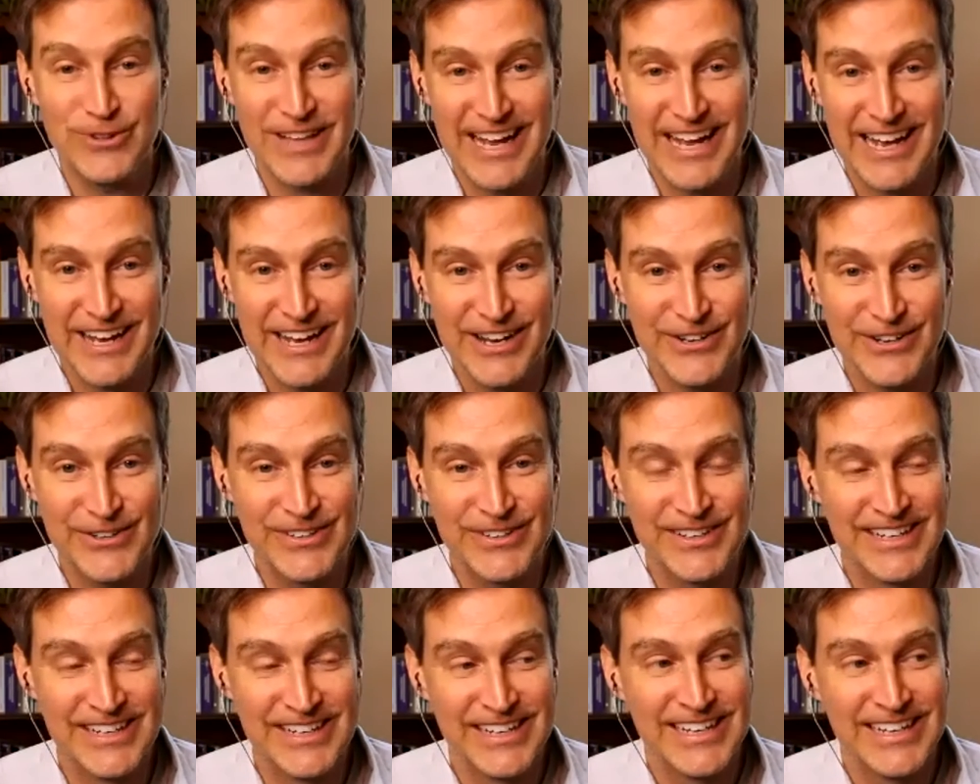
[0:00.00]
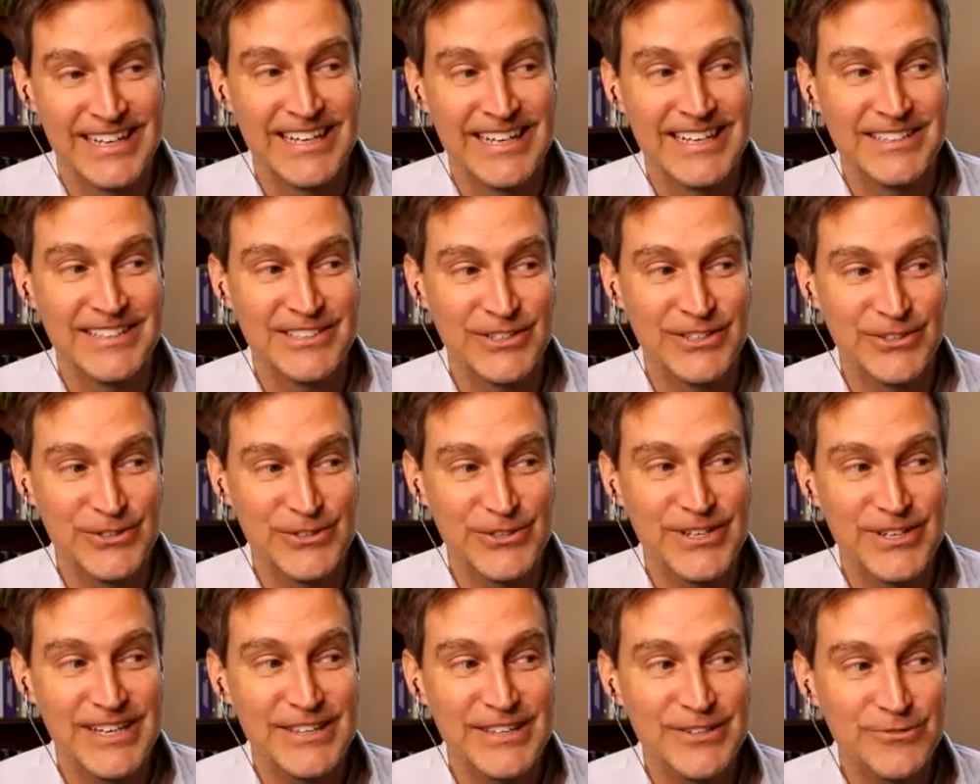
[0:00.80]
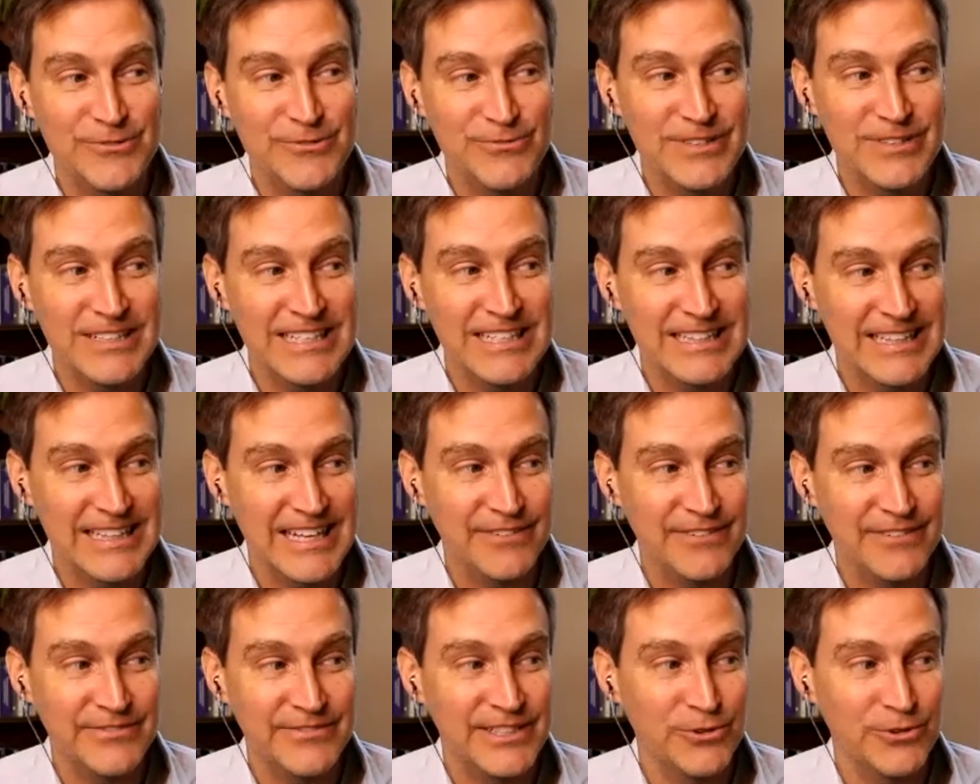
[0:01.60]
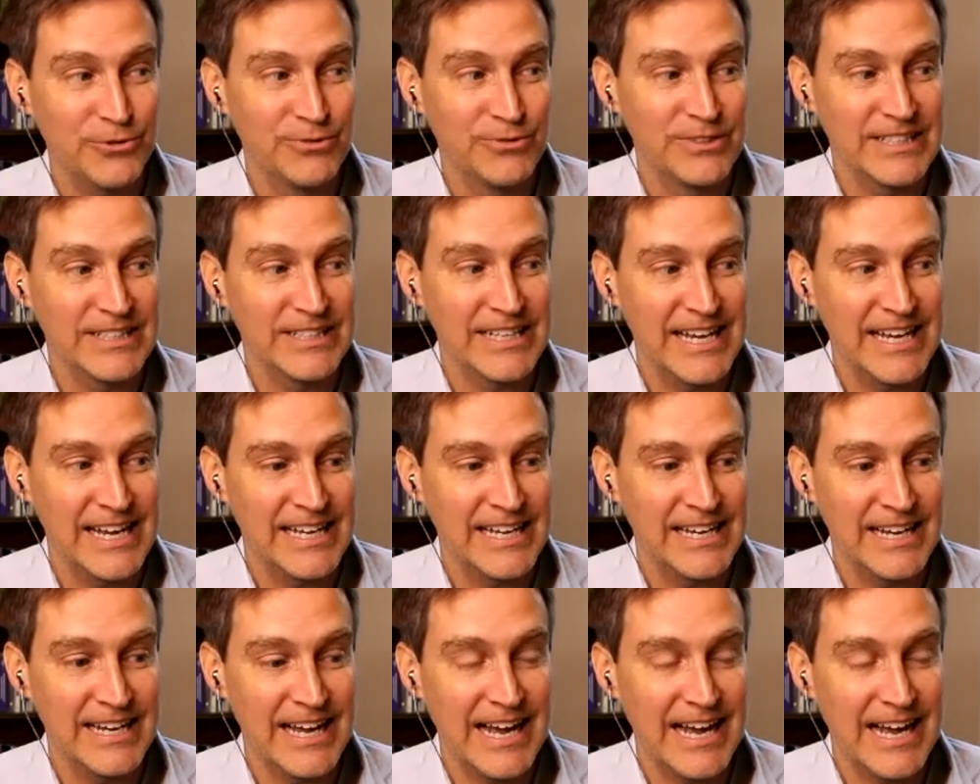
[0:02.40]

loud. Yeah. So you either really love it or really hate it.